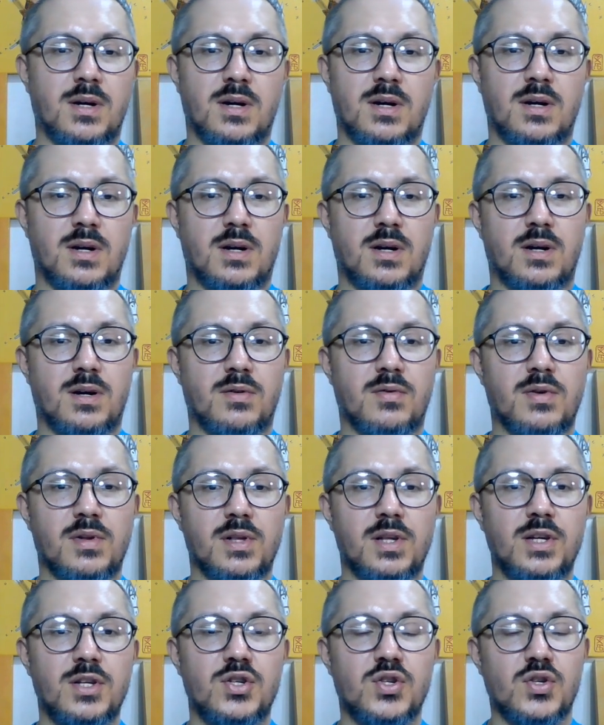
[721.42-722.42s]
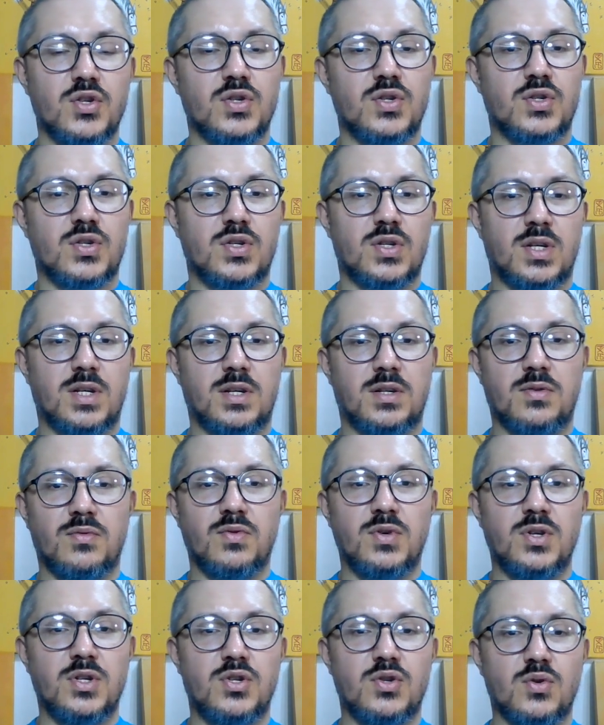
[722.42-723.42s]
religious, and
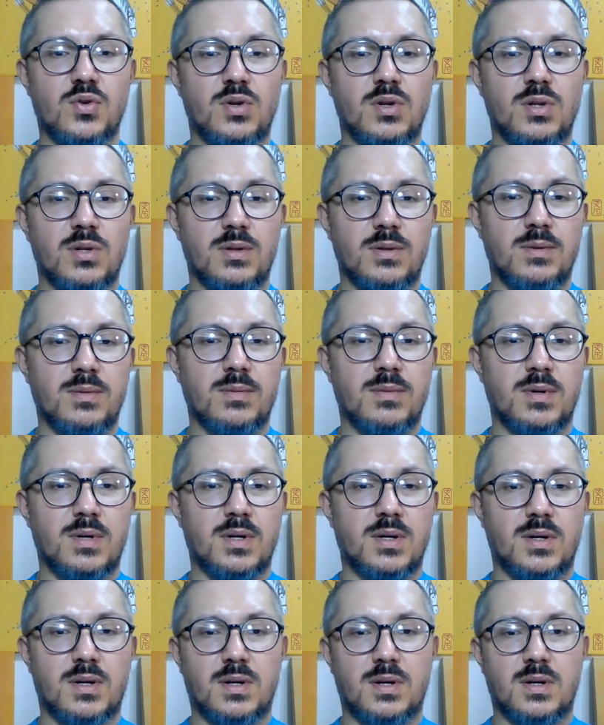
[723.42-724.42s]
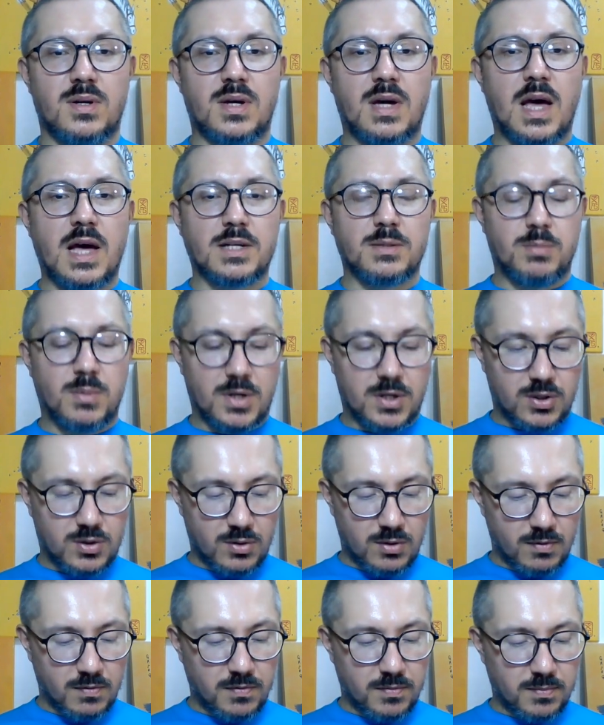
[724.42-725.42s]
ritual aspects
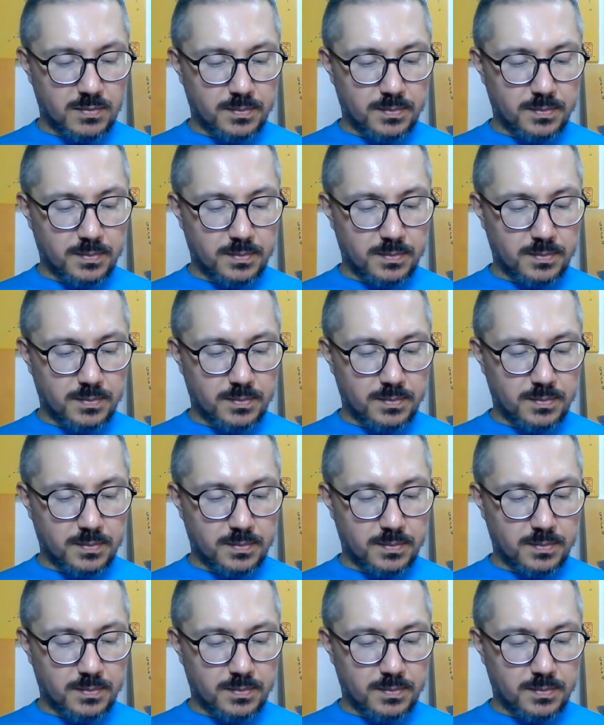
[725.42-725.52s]
of